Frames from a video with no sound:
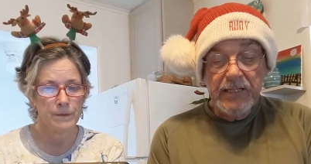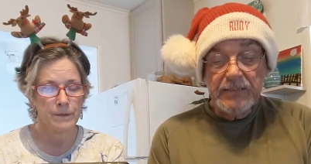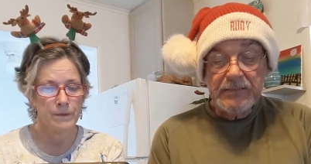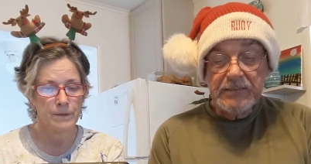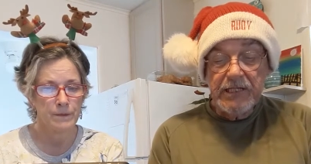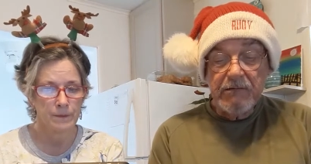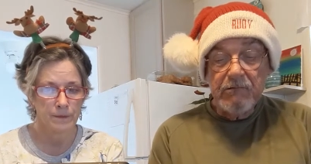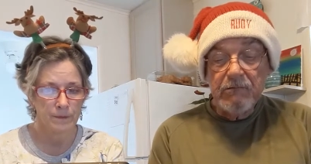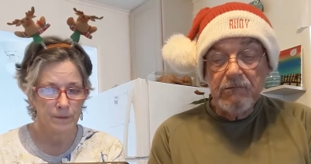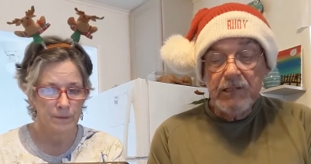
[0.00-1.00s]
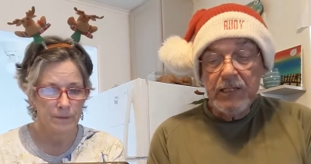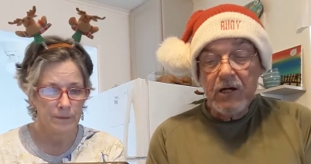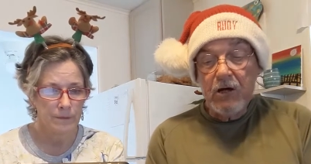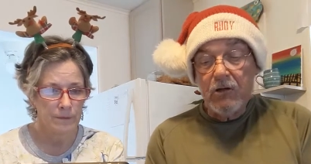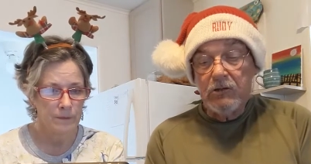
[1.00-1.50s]
Speaker 1: had secretly
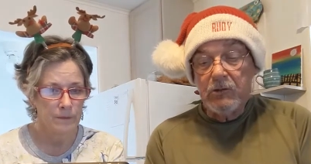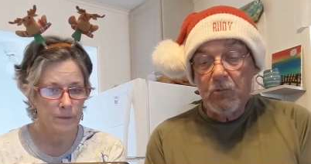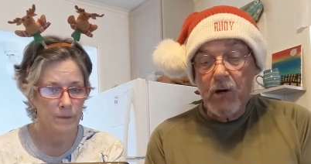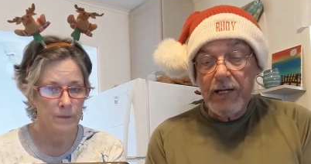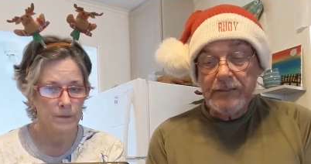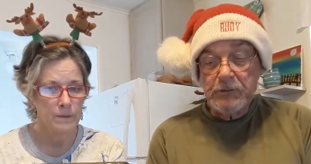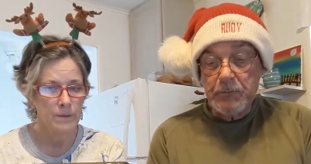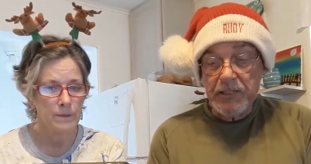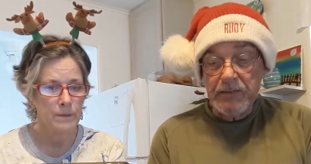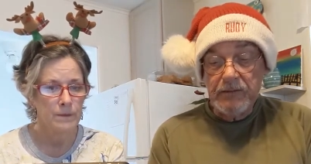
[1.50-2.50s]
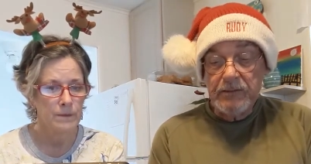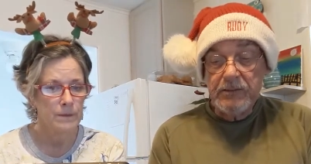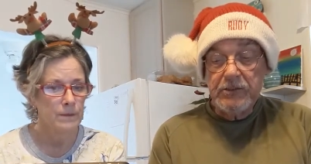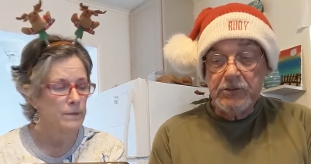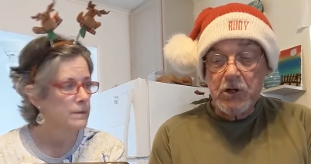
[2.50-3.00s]
called the wise men,
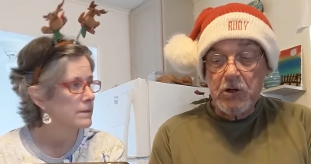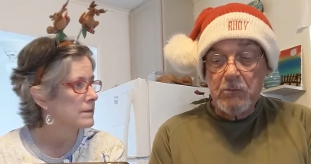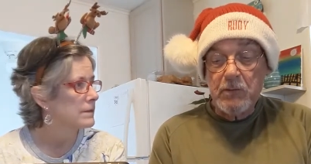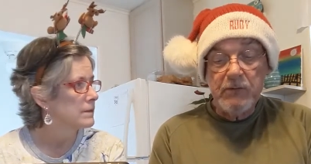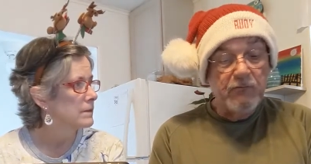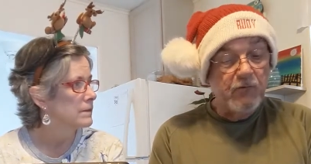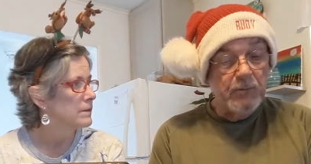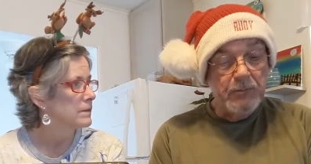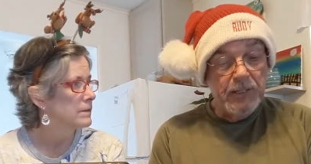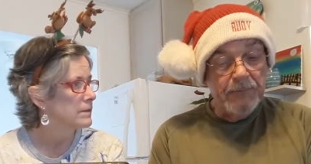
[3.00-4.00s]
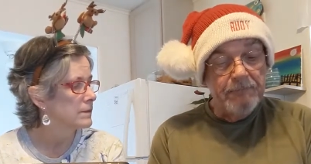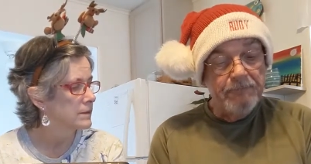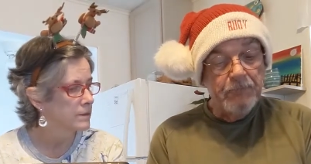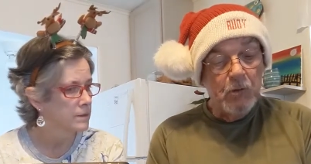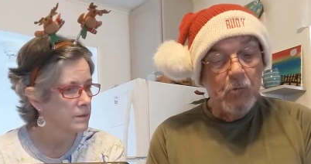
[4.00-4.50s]
determined from them
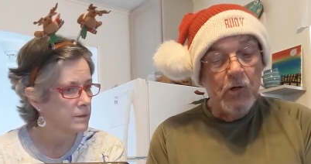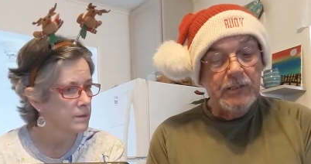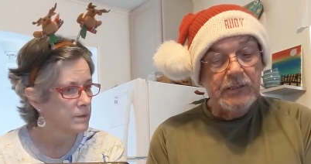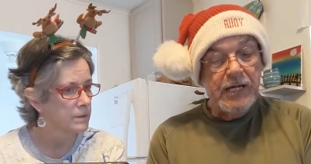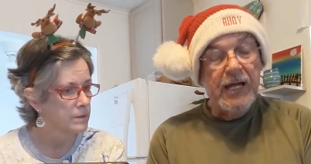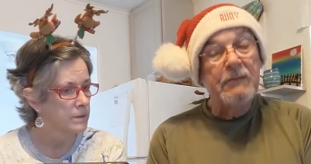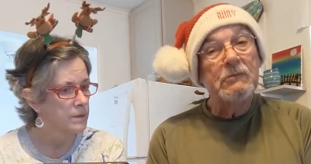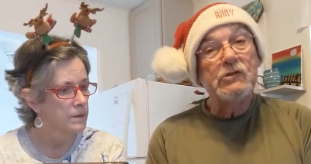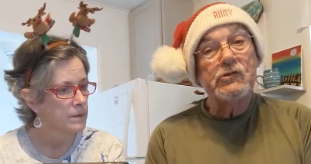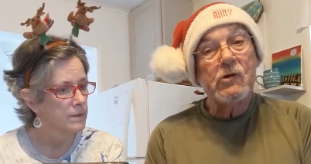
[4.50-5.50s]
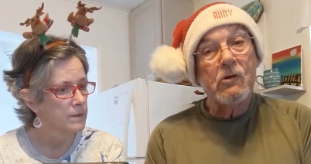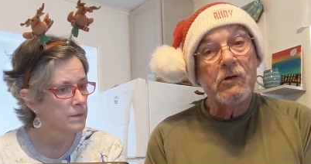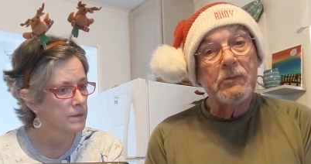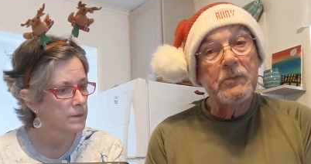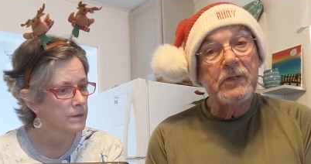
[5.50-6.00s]
what time the
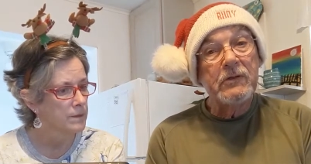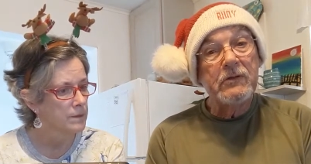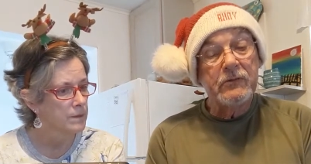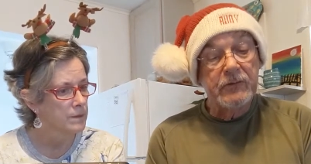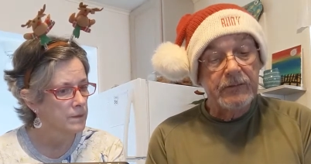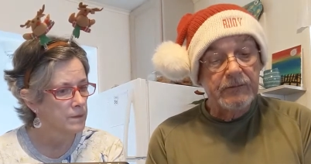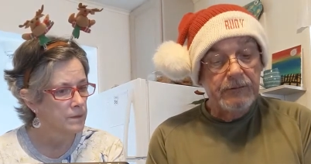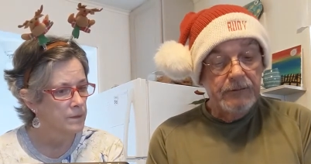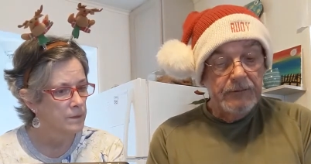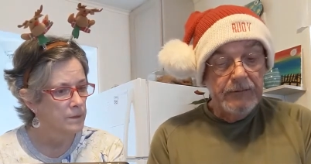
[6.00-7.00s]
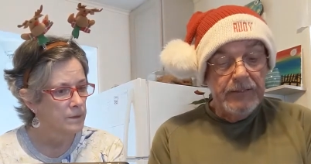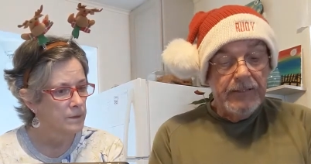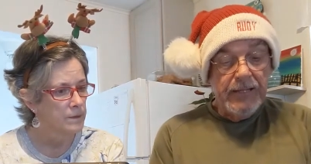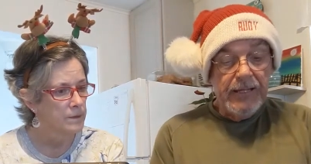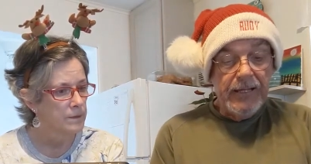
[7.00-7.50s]
star appeared.
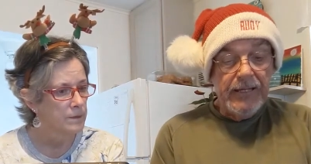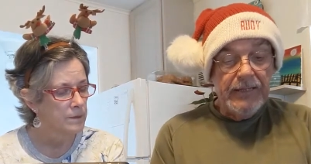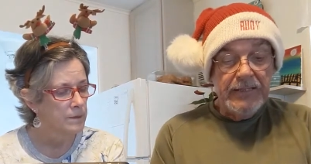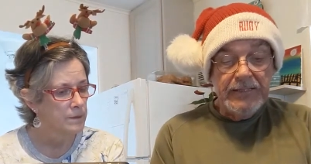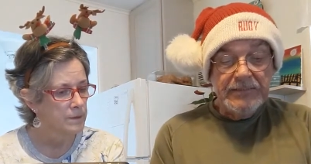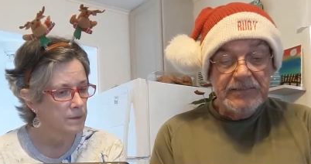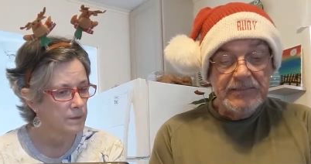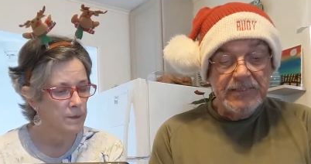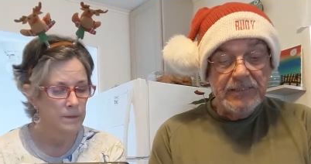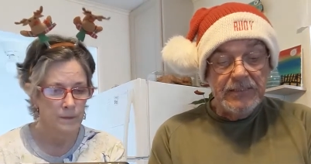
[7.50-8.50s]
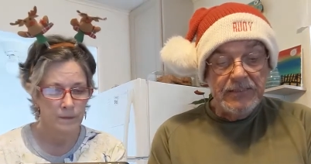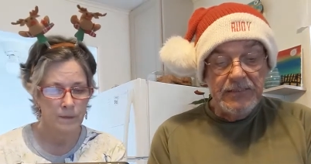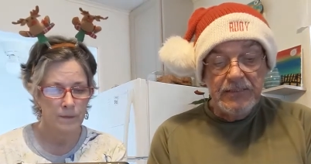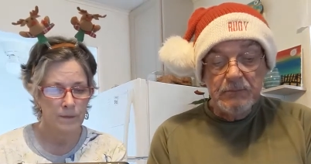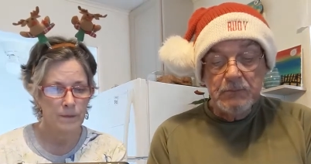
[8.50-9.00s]
And he sent
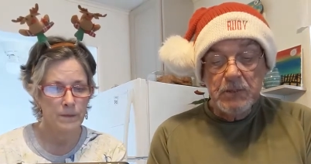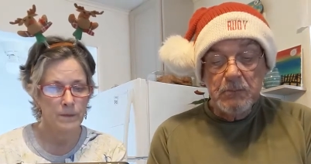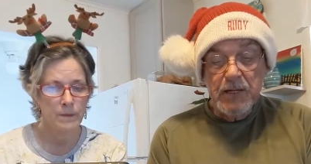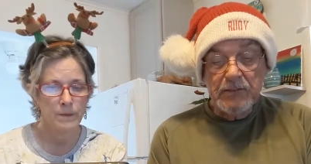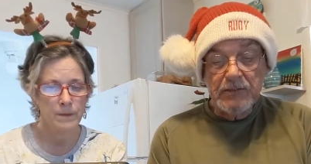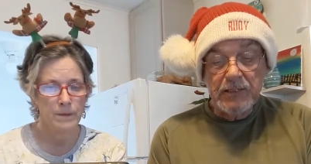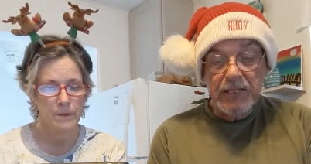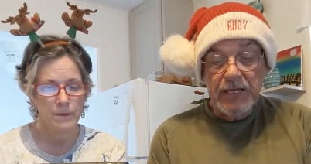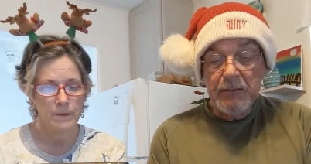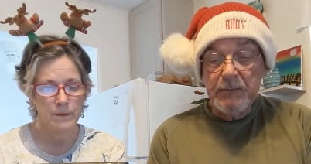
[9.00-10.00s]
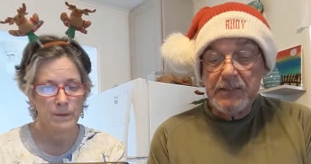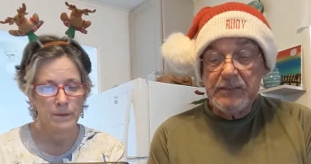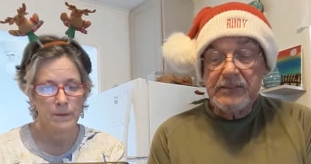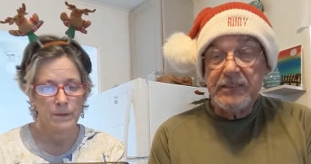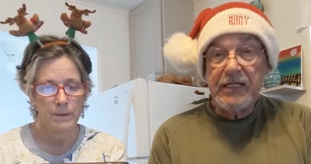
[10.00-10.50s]
them to Bethlehem and
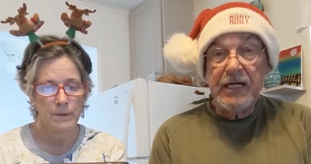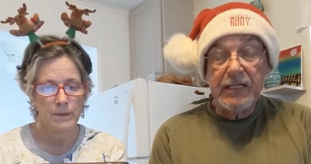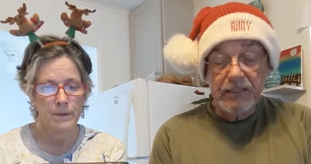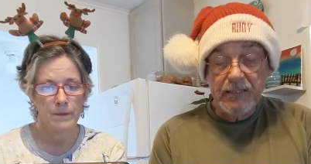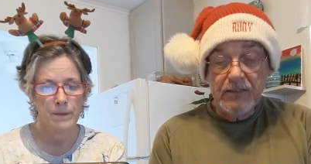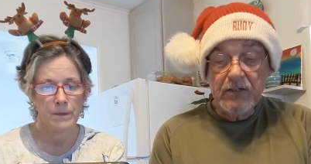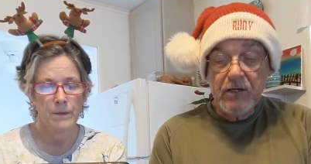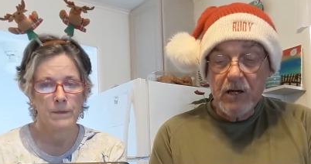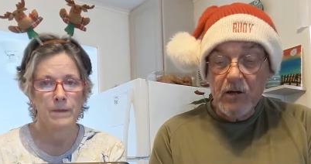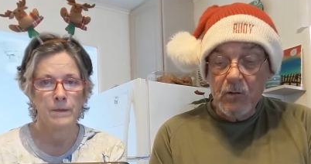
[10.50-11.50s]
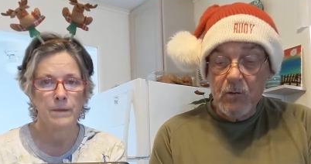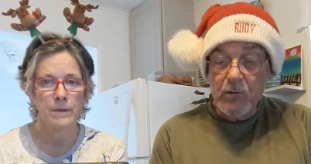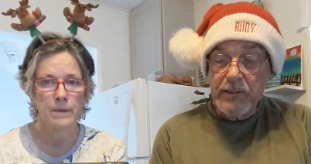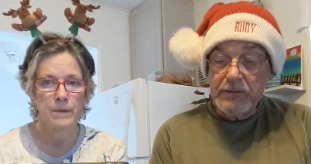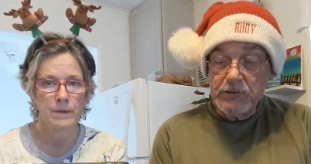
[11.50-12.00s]
said, Go
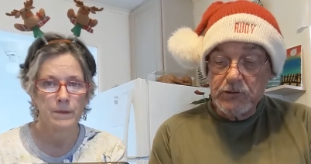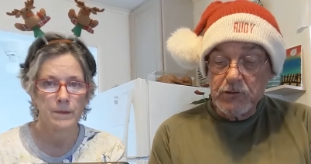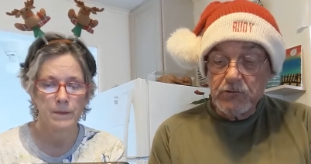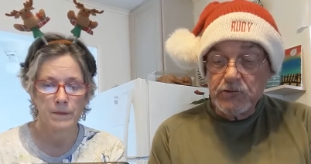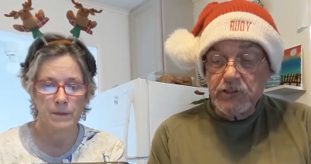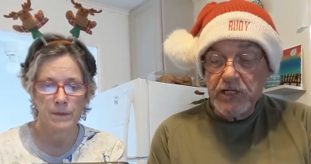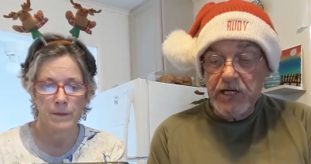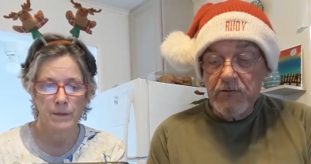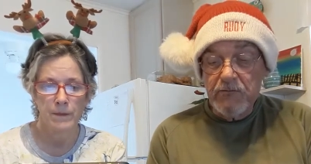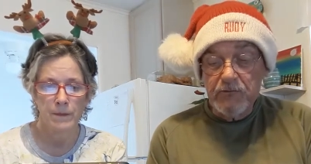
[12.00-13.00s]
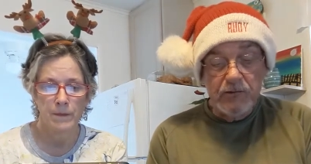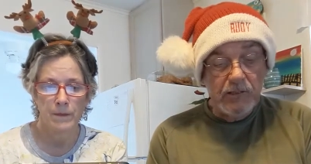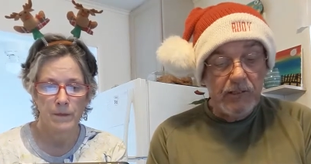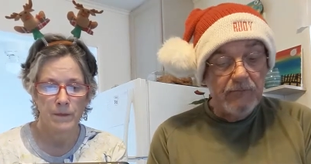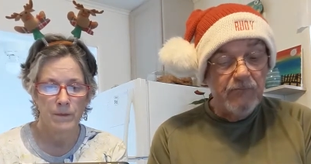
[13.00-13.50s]
and search
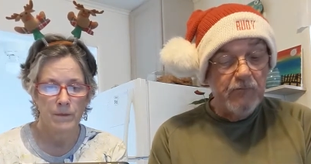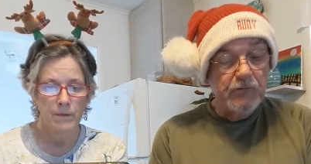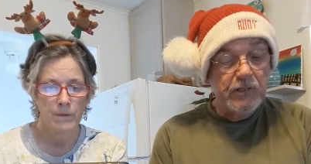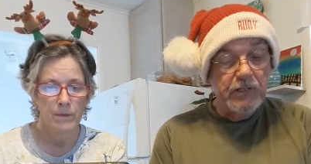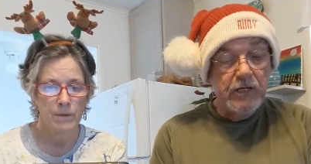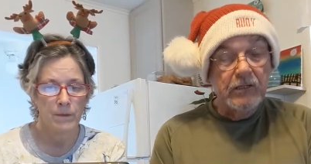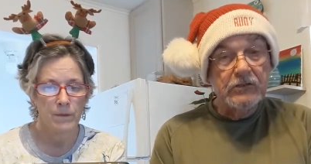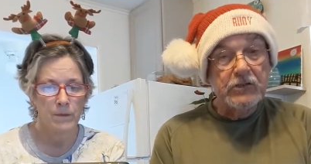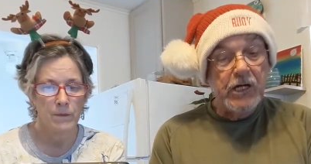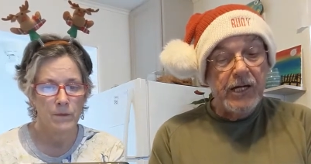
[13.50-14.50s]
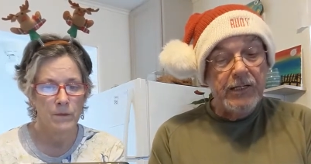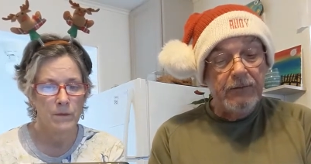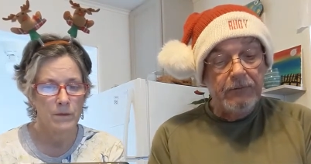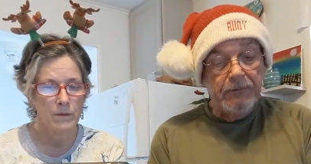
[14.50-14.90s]
carefully for the young child.